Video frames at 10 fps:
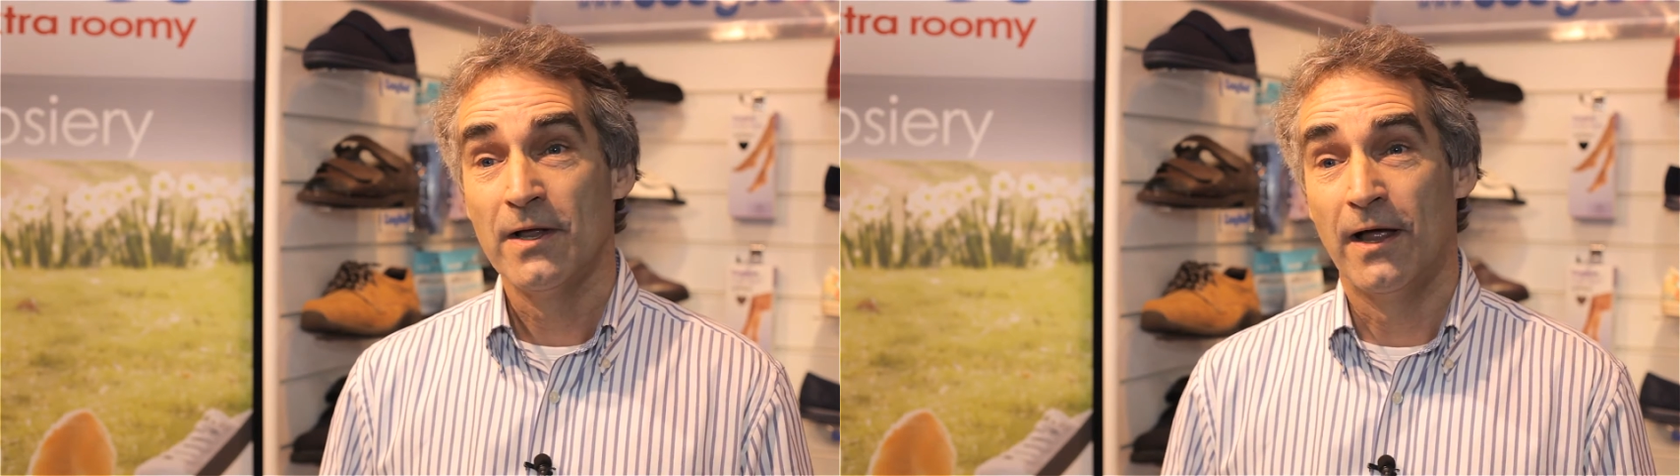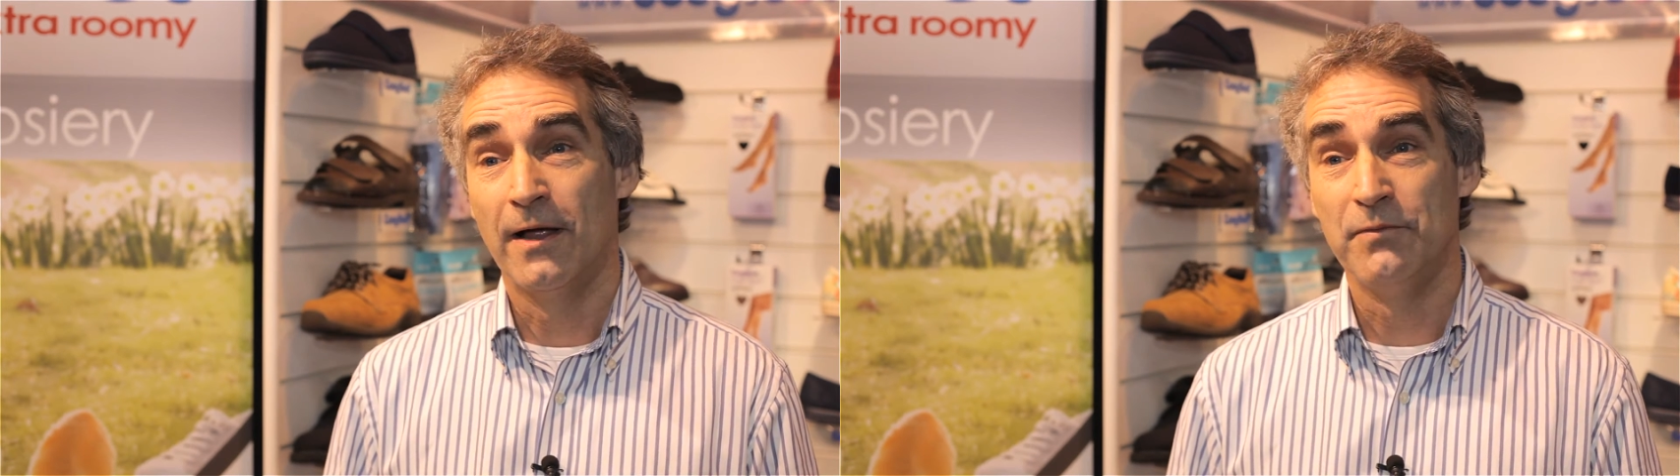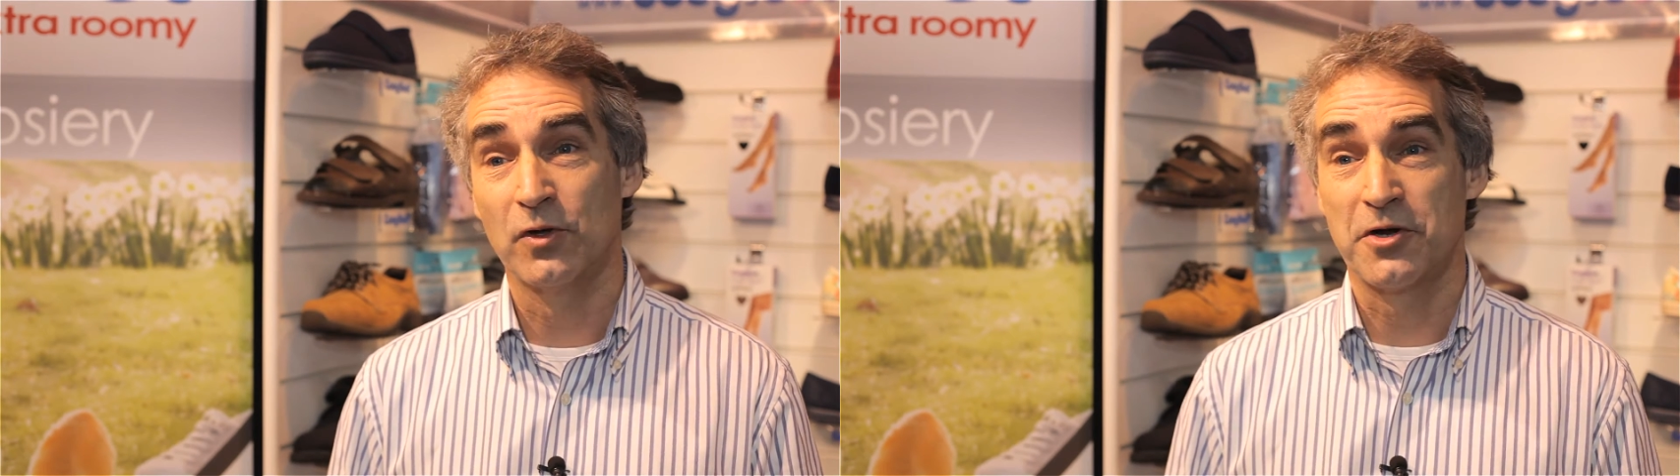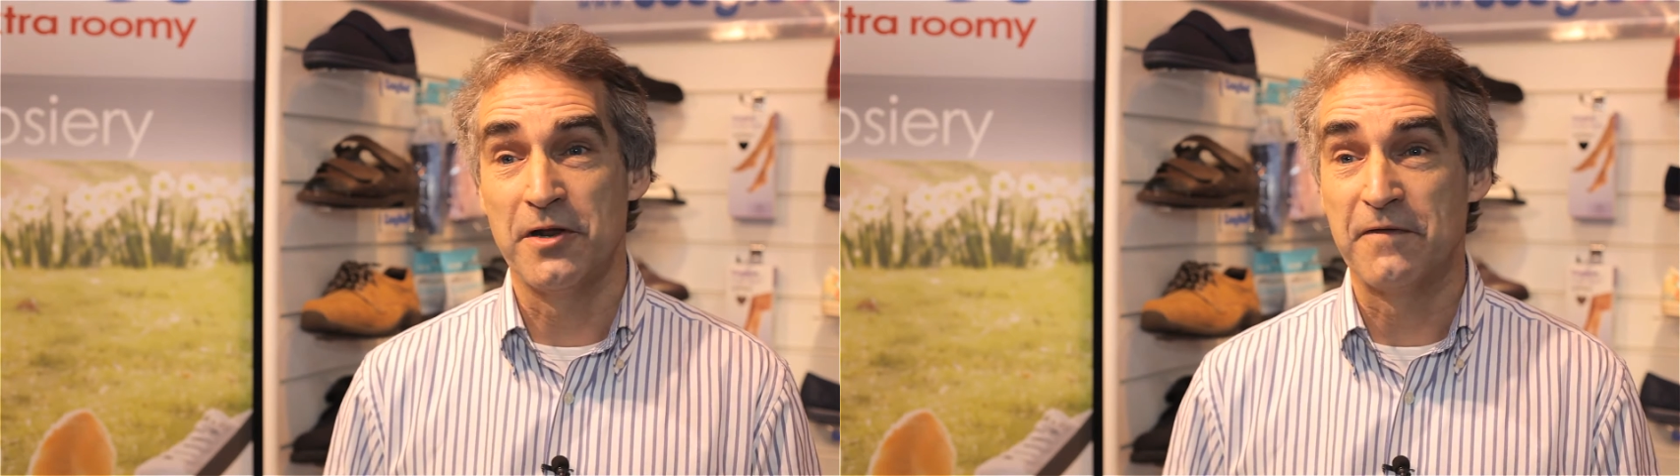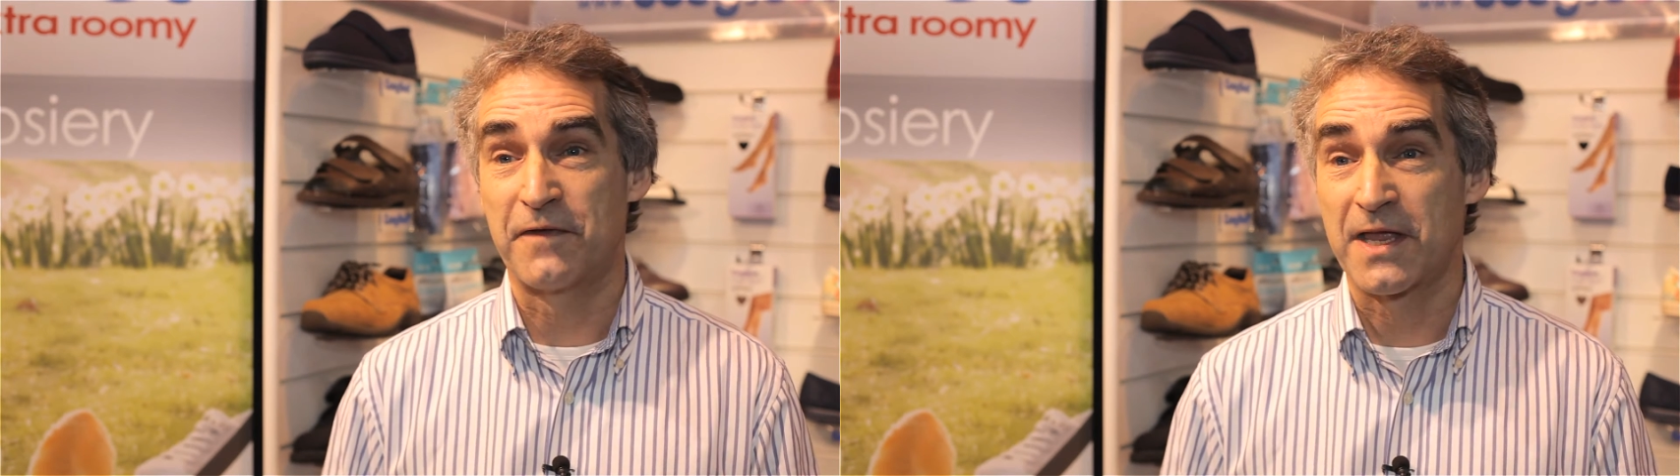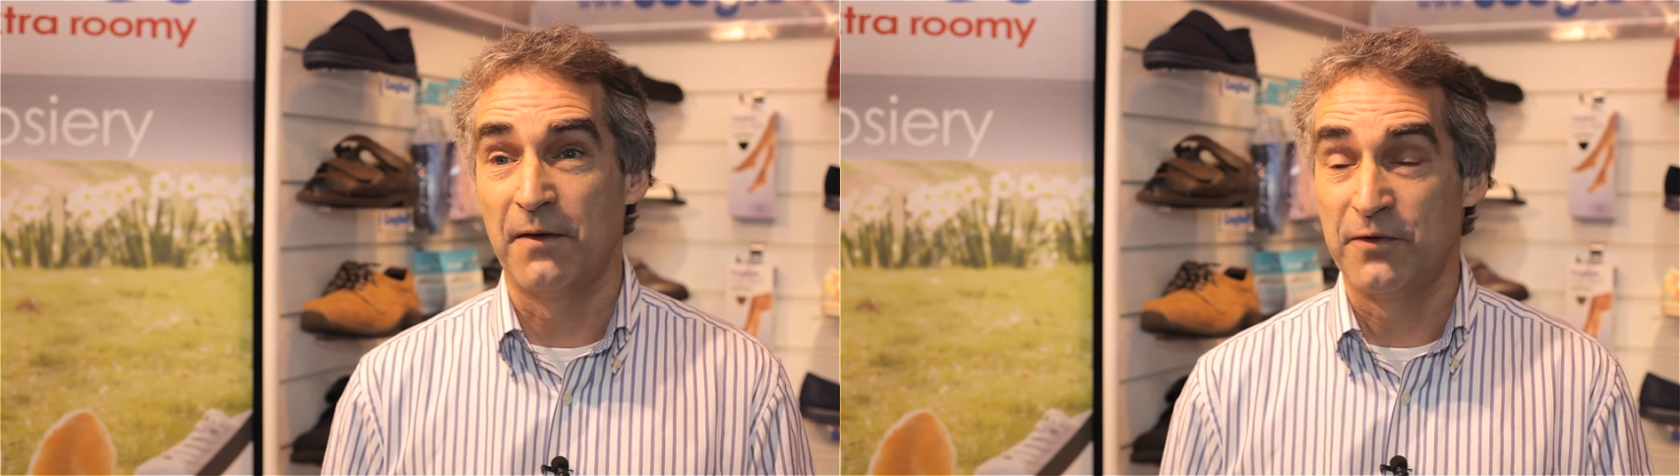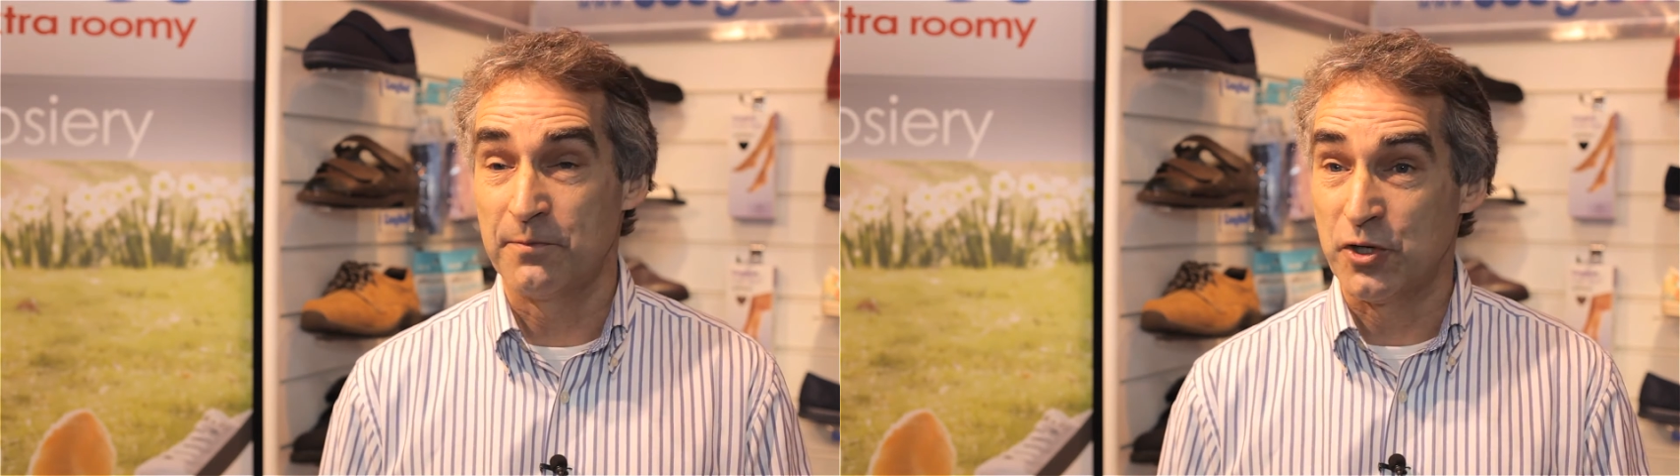not only for comfort,